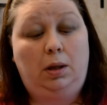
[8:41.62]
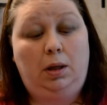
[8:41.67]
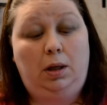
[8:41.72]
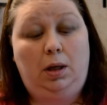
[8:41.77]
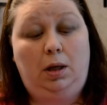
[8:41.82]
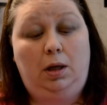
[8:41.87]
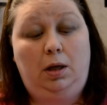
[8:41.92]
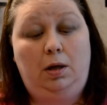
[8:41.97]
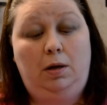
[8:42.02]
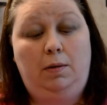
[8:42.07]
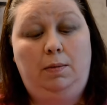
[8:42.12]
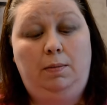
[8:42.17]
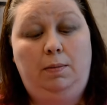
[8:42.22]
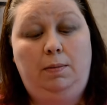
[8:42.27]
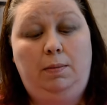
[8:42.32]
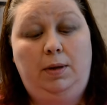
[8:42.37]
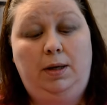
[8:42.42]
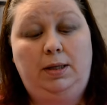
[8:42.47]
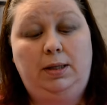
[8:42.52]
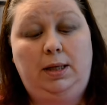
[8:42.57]
Um,
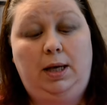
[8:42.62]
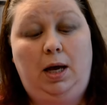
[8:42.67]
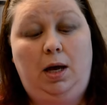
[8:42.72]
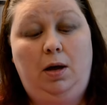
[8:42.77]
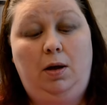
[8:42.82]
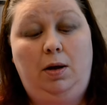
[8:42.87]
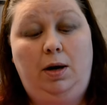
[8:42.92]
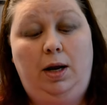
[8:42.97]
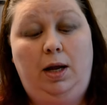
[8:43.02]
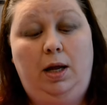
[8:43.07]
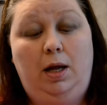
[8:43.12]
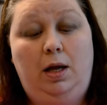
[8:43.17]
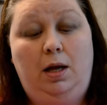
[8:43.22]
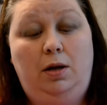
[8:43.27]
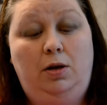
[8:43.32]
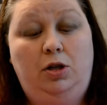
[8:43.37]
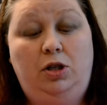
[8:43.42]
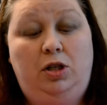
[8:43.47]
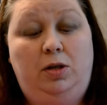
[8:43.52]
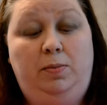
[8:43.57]
it's called uh,
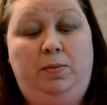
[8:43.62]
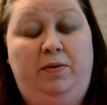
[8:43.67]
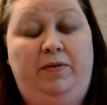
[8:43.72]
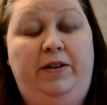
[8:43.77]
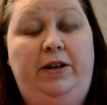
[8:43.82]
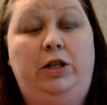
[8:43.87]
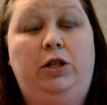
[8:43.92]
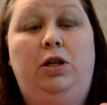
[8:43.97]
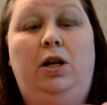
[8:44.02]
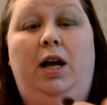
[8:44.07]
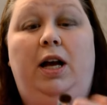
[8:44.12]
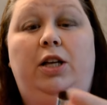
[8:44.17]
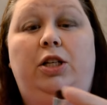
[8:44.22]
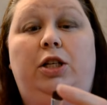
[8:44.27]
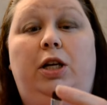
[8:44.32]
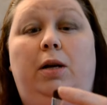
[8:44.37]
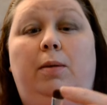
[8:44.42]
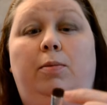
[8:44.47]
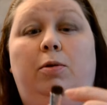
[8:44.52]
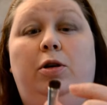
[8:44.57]
just a professional
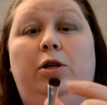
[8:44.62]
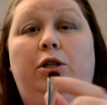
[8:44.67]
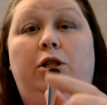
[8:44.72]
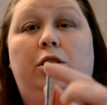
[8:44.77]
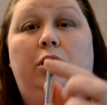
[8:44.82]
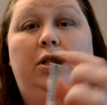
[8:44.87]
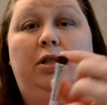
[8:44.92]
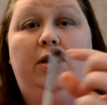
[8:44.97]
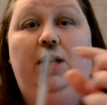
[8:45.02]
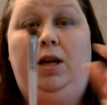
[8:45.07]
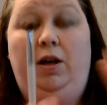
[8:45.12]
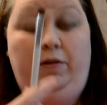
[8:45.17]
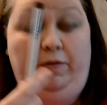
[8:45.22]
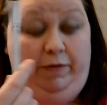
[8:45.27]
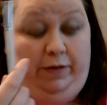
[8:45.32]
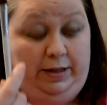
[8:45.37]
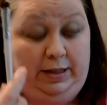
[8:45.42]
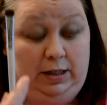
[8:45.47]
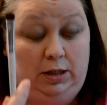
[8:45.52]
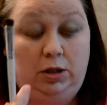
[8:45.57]
eyeshadow brush. It's e.l.f.
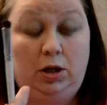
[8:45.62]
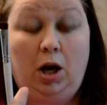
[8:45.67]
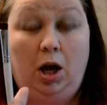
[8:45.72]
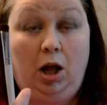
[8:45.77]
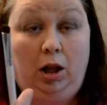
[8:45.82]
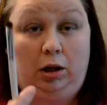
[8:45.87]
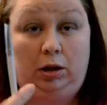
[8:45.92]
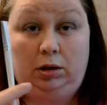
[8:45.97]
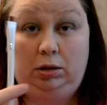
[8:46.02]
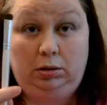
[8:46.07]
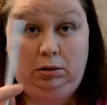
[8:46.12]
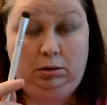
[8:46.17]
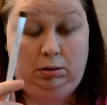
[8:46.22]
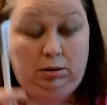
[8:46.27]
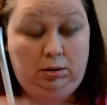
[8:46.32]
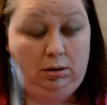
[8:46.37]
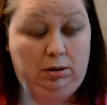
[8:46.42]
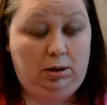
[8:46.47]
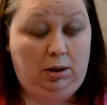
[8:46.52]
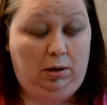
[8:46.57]
It's a dollar.
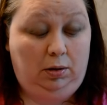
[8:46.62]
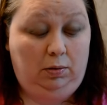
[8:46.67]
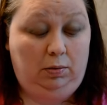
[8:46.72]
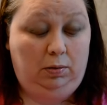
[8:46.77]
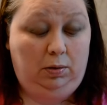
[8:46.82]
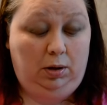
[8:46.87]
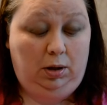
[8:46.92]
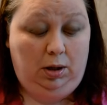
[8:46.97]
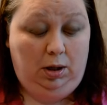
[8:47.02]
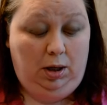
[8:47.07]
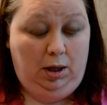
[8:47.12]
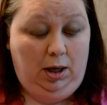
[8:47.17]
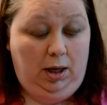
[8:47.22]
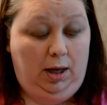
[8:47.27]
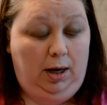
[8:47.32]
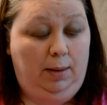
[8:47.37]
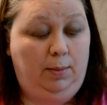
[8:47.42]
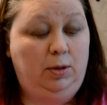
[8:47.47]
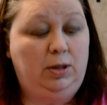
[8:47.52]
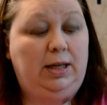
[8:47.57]
So
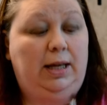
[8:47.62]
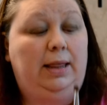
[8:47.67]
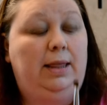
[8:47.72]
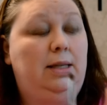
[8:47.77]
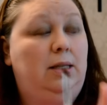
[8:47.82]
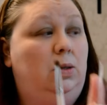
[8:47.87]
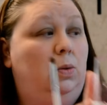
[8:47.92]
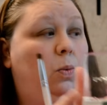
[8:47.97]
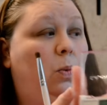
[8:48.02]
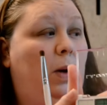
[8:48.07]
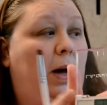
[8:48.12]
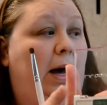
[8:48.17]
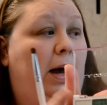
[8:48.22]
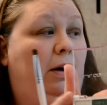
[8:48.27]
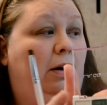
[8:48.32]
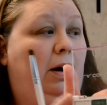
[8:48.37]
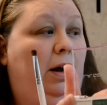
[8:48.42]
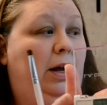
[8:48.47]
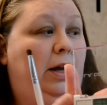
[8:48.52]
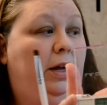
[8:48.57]
I'm going to take this white
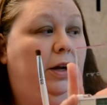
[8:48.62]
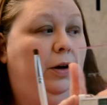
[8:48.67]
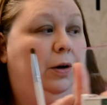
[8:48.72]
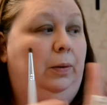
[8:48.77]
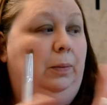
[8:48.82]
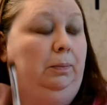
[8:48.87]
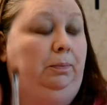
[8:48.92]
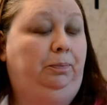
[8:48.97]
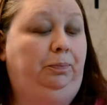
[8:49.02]
right here.